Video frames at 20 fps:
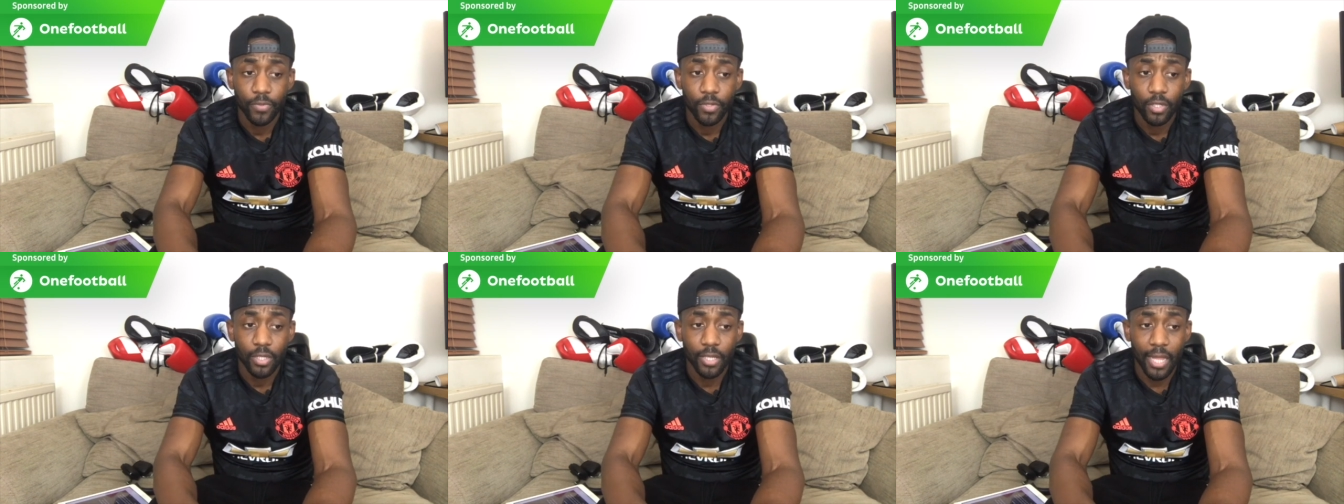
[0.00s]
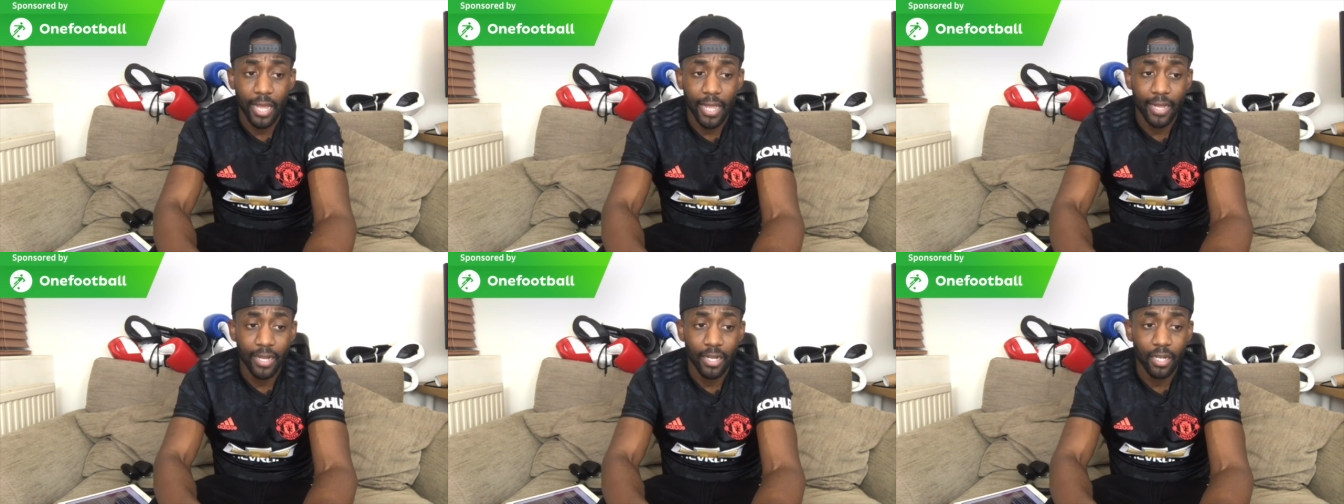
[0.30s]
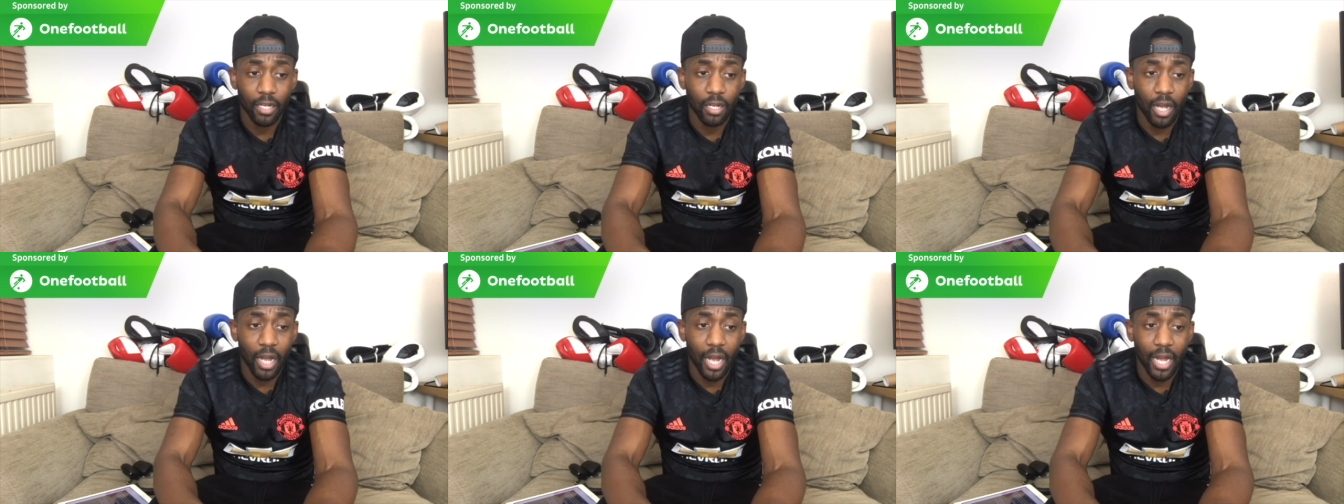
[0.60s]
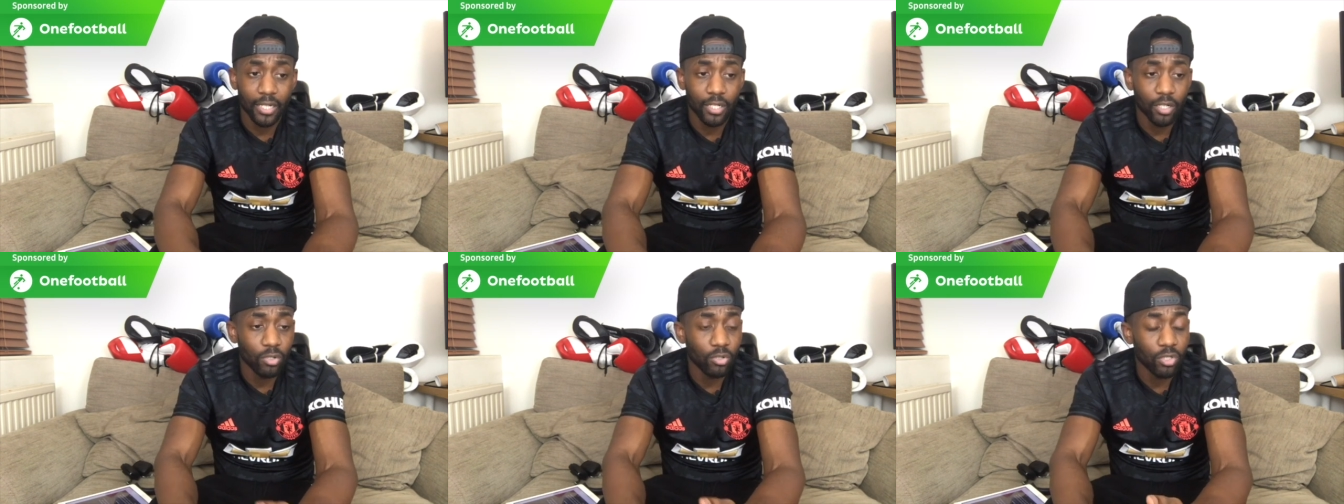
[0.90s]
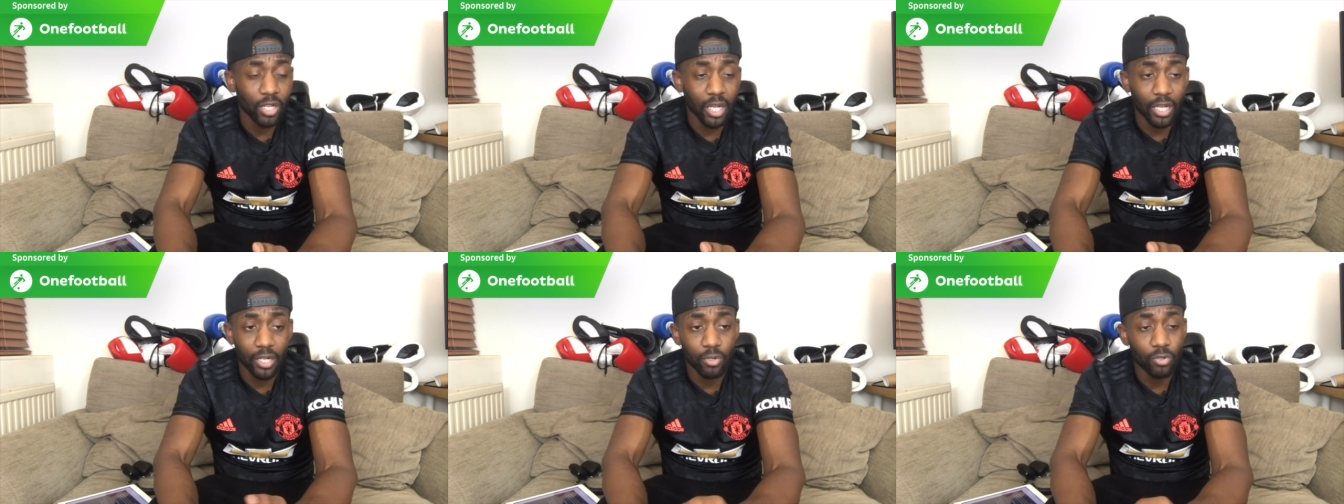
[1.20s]
like I don't
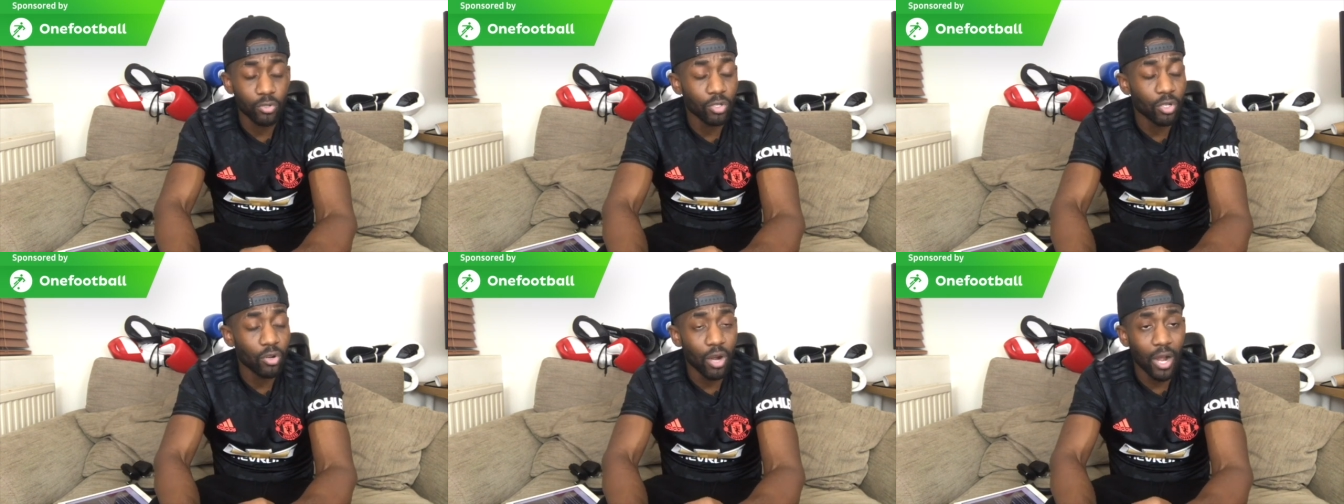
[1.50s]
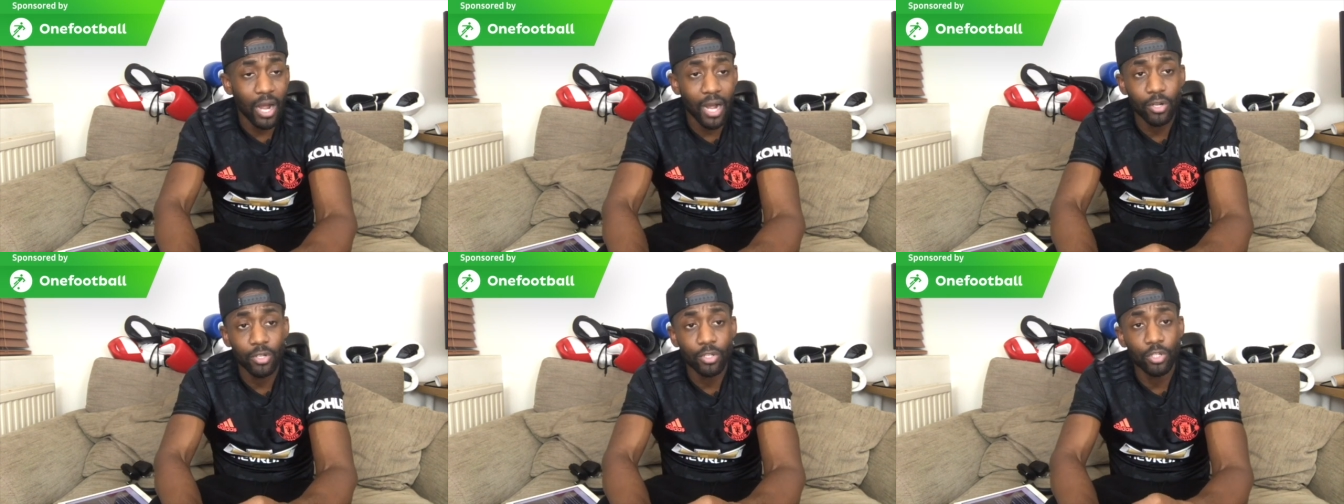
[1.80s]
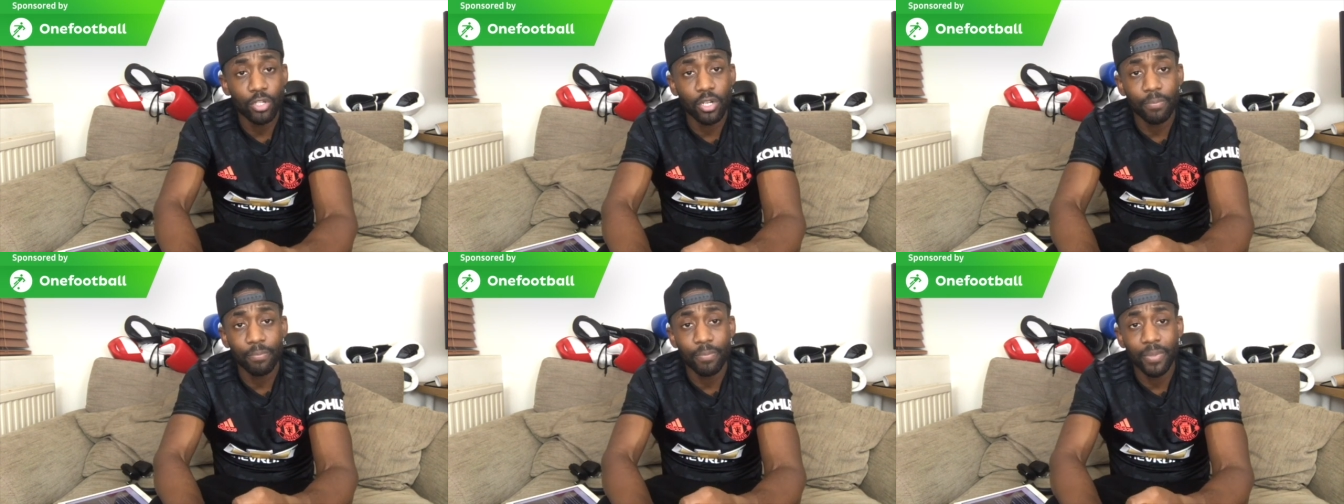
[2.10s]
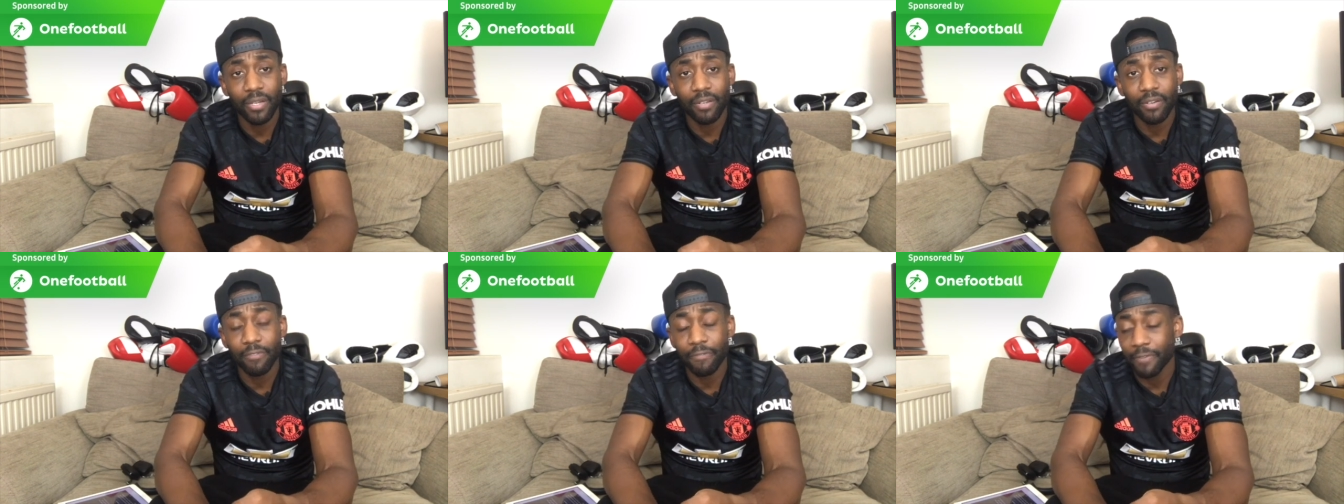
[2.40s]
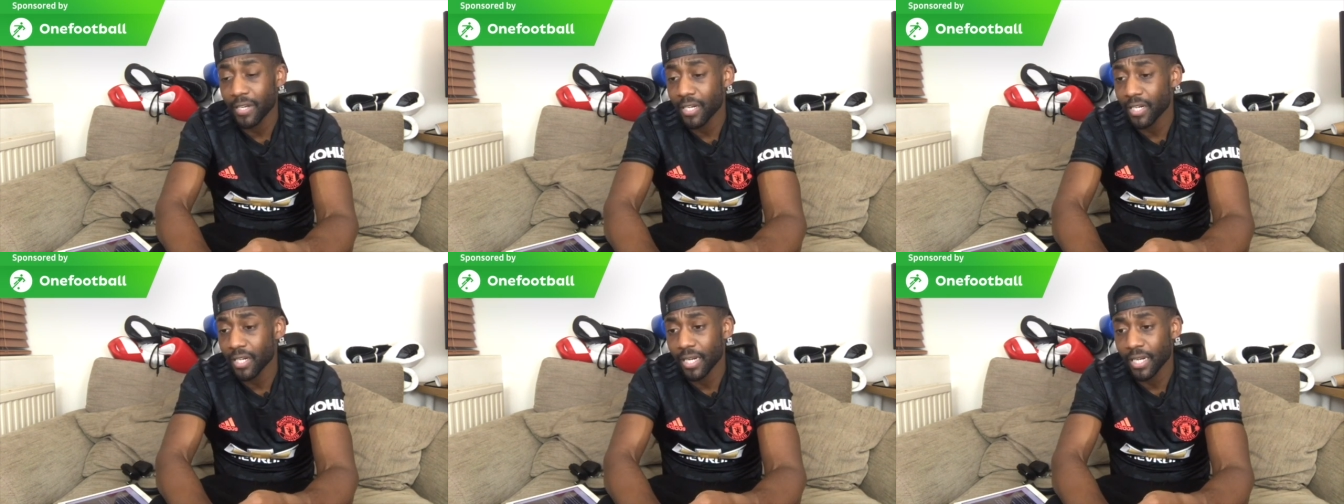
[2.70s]
I don't know how you can be a
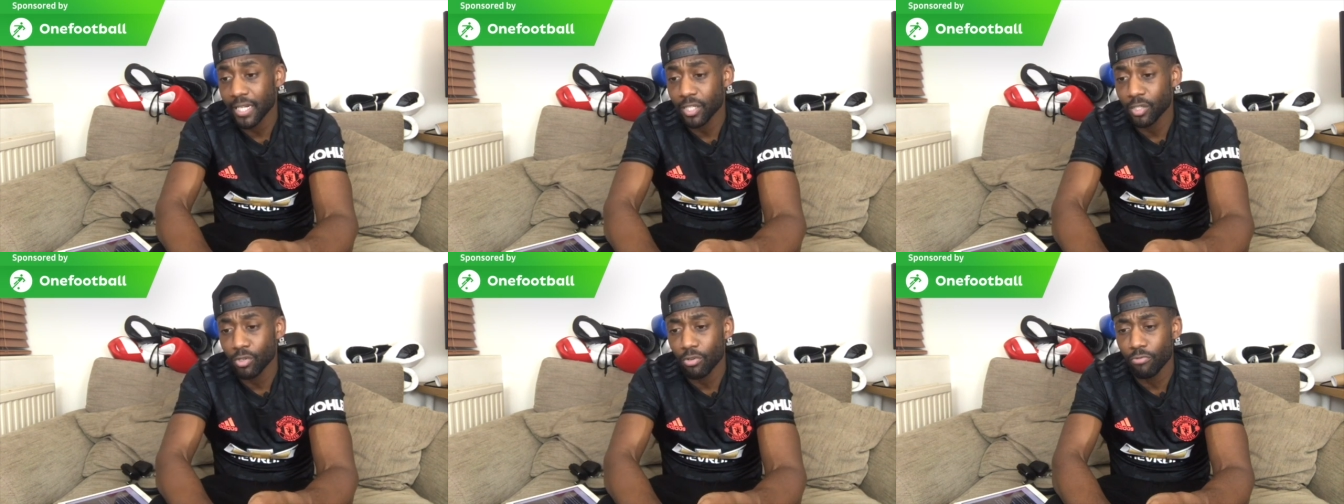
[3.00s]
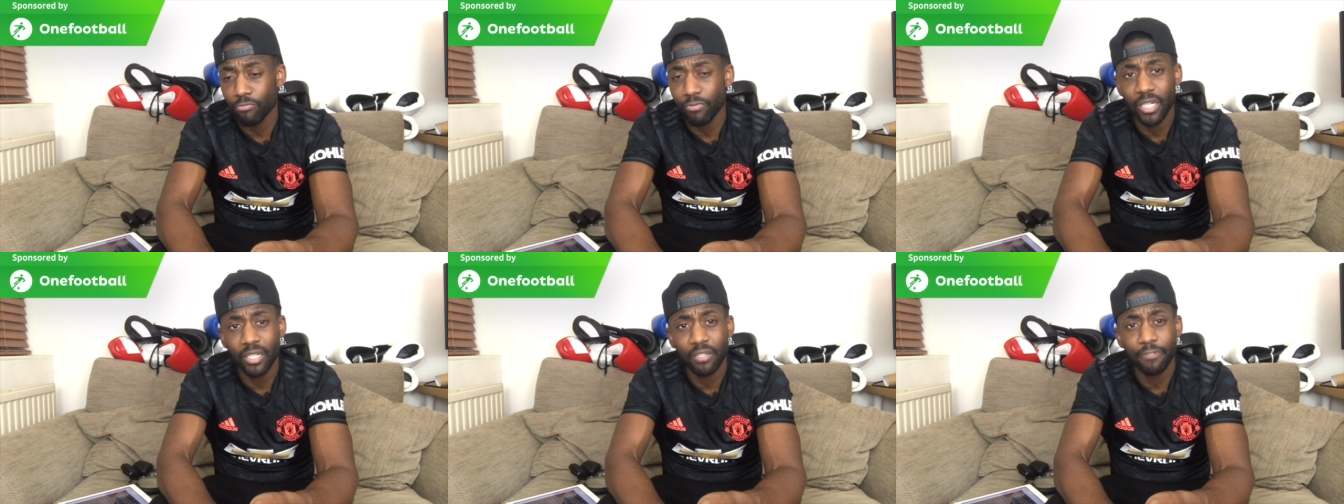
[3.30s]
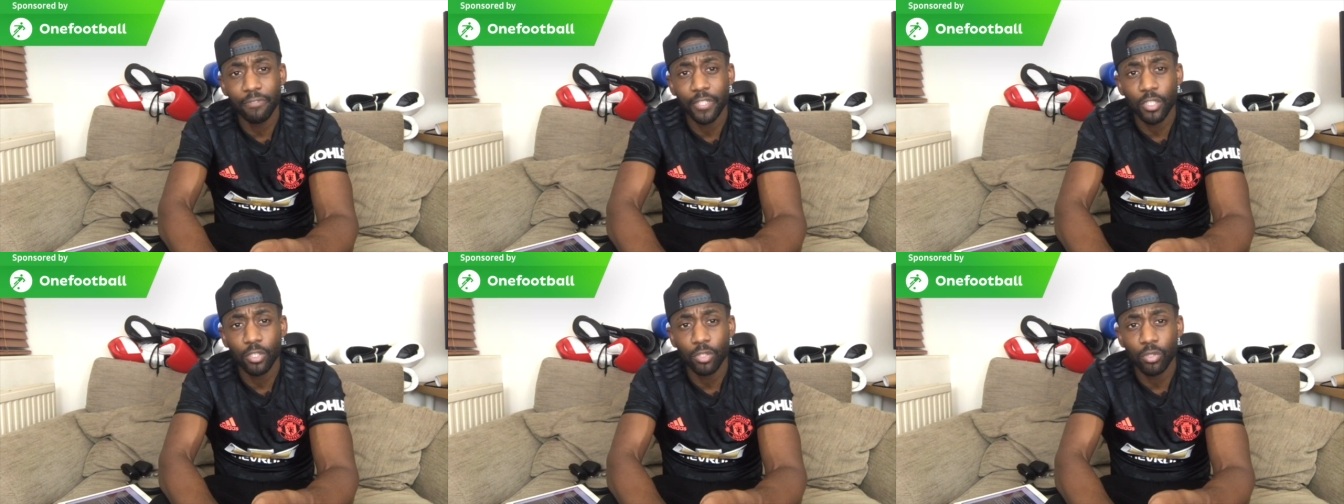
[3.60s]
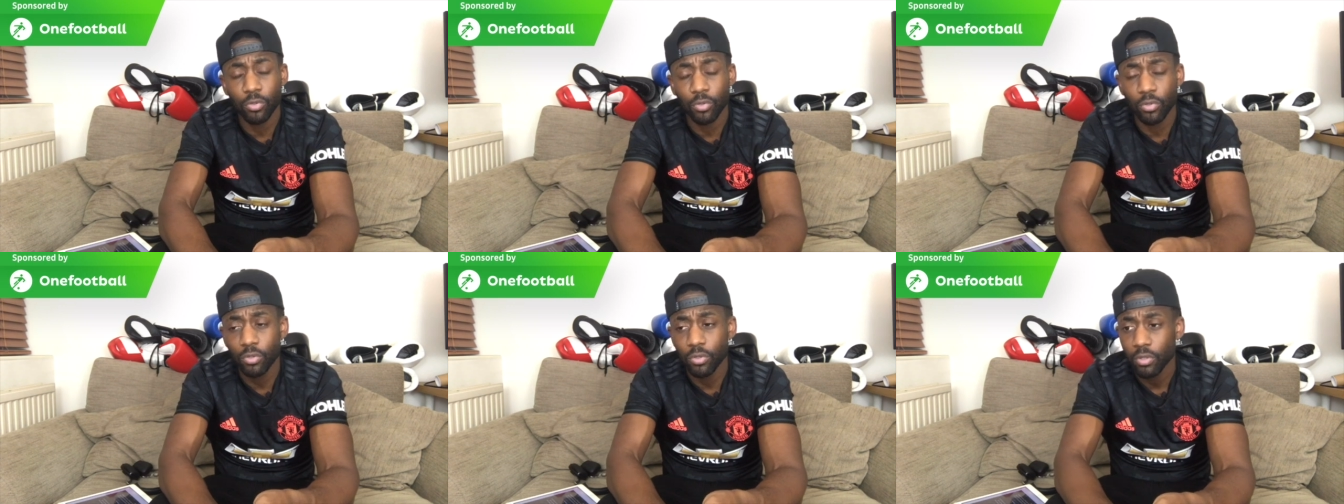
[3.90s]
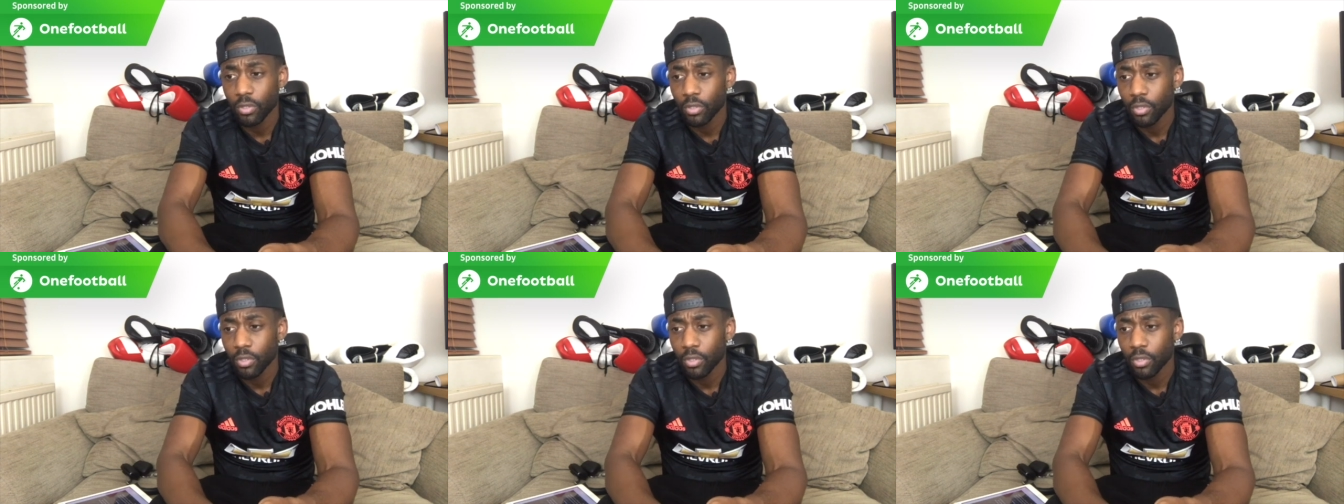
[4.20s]
defender that's not really physical,